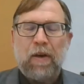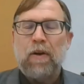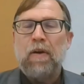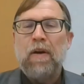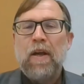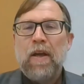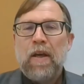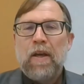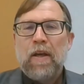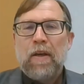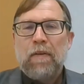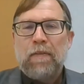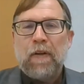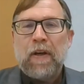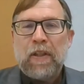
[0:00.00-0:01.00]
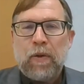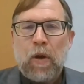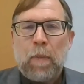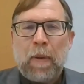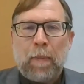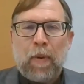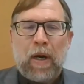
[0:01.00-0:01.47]
her
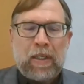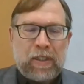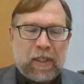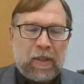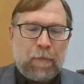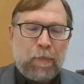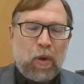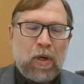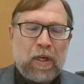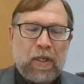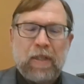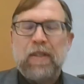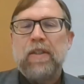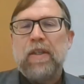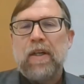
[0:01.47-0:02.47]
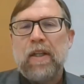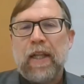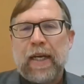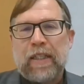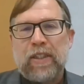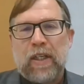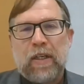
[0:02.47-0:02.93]
philanthropic project, the book
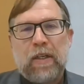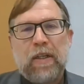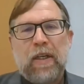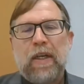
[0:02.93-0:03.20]
collection.